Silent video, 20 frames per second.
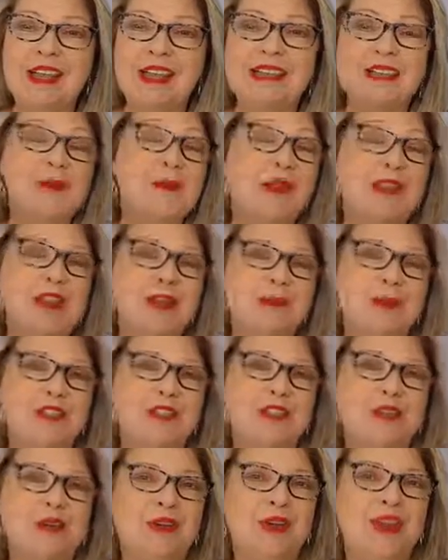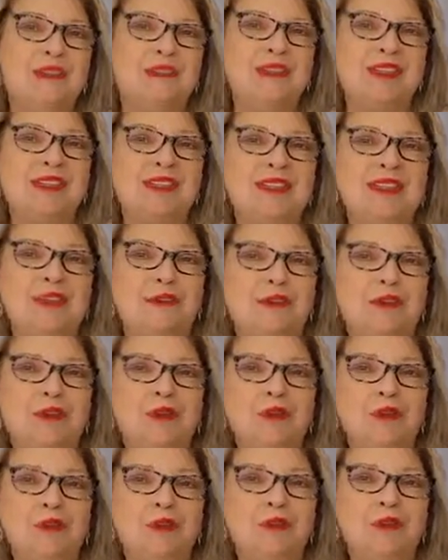So my name is Cheryl Ivaniski, for
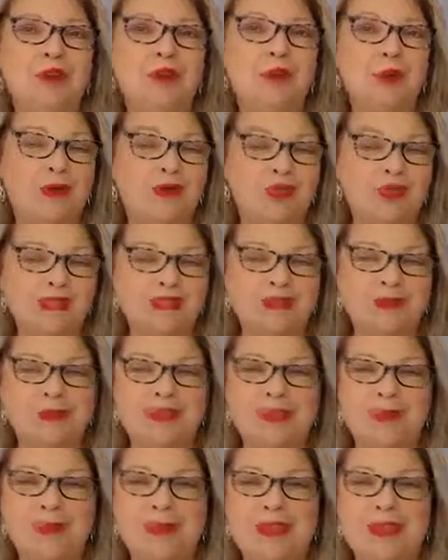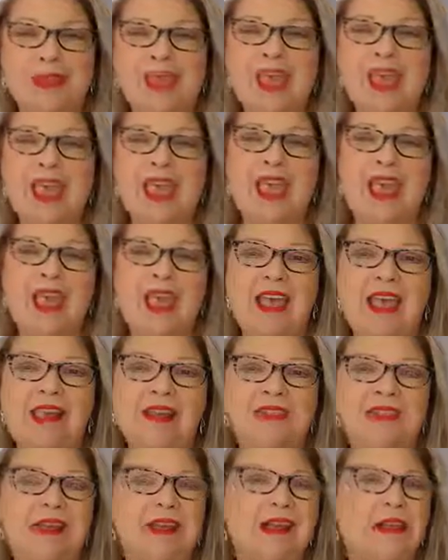those of you who have yet to meet me,
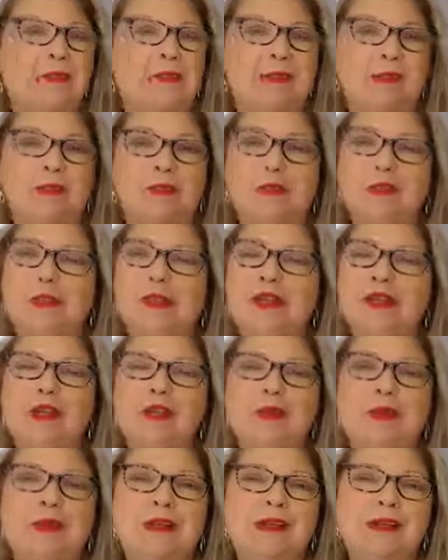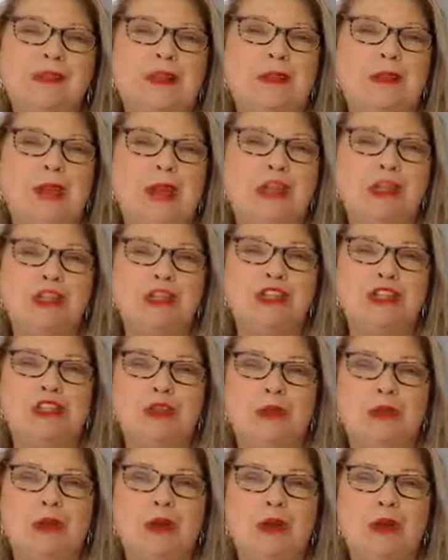and I'm here because I'm passionate
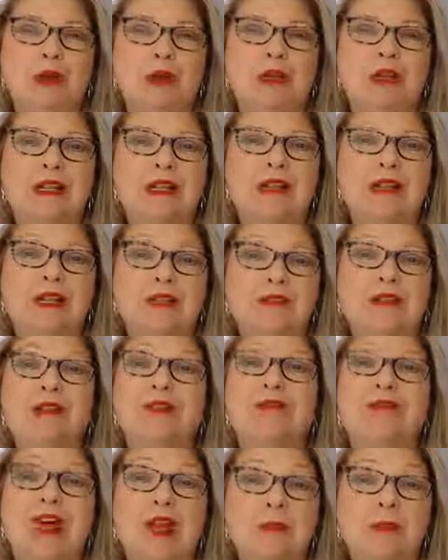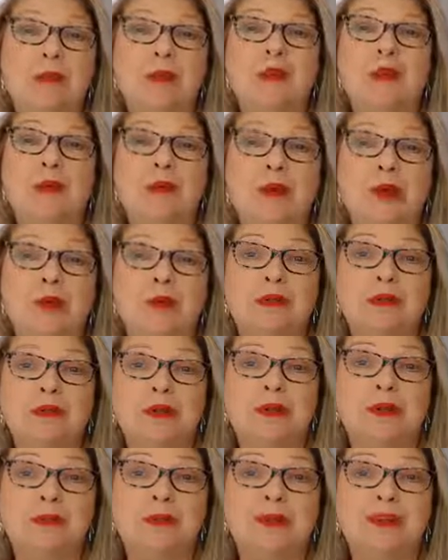about living vibrantly well with
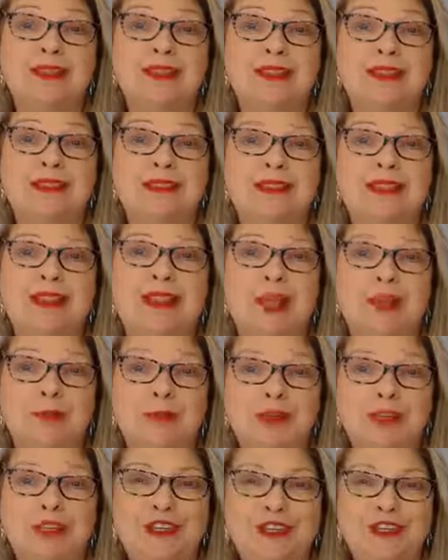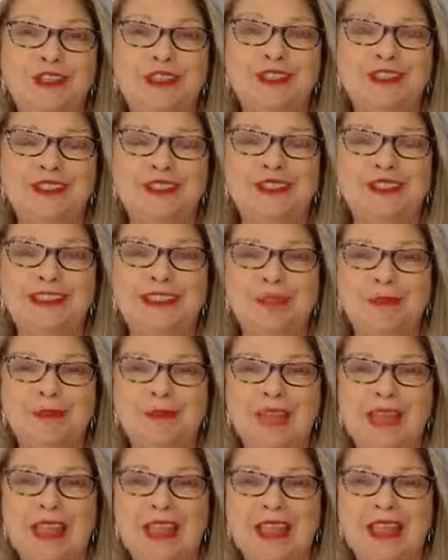diabetes and helping you to do the same
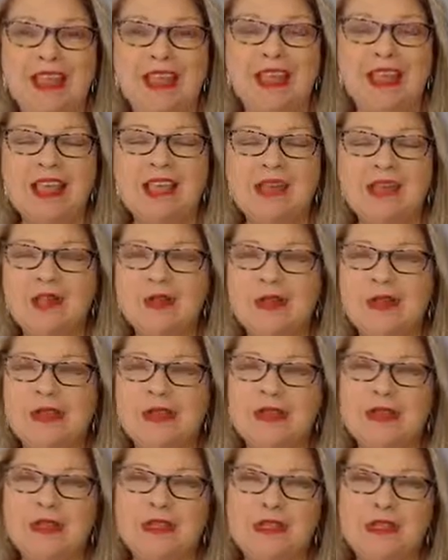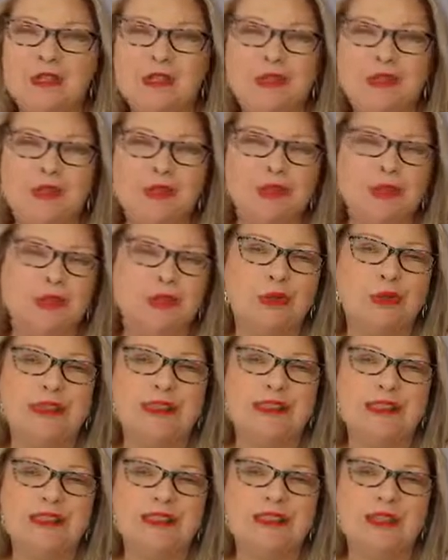thing. So I'd love to hear your
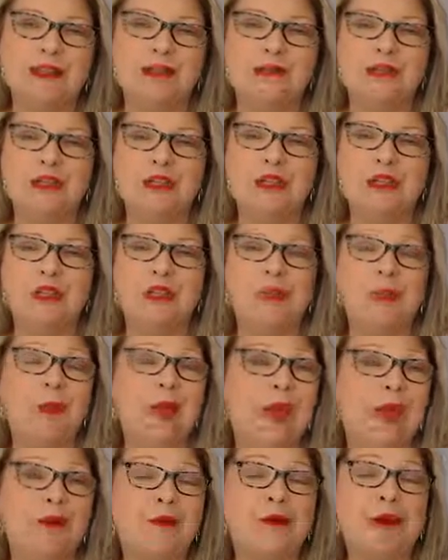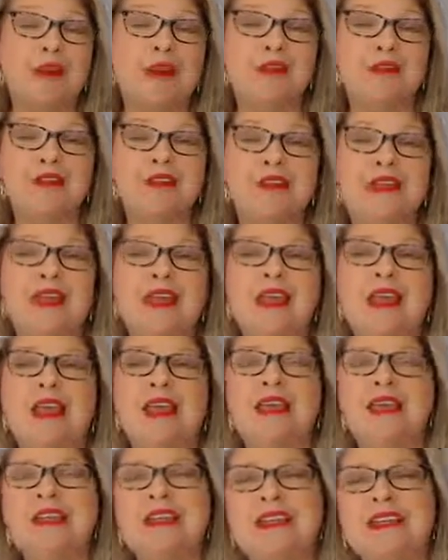stories. I'd love to hear your backgrounds.
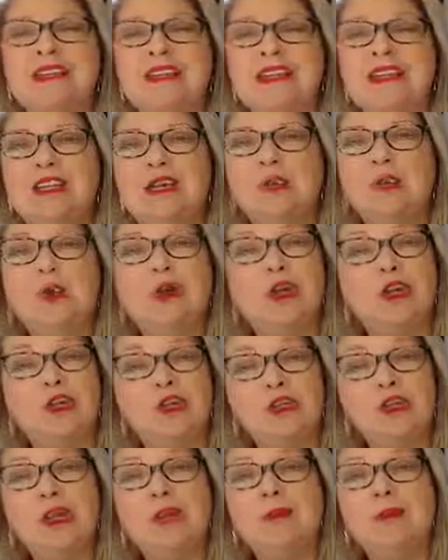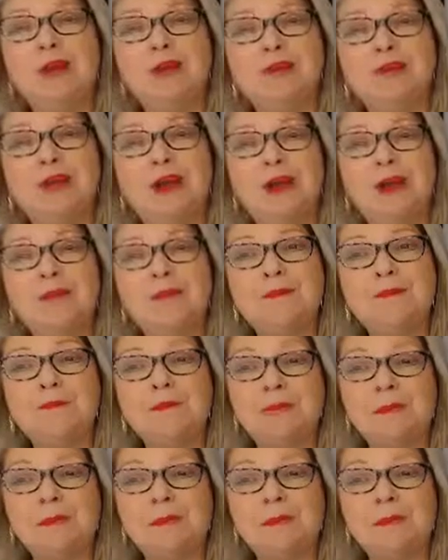I'd like to hear where you're coming from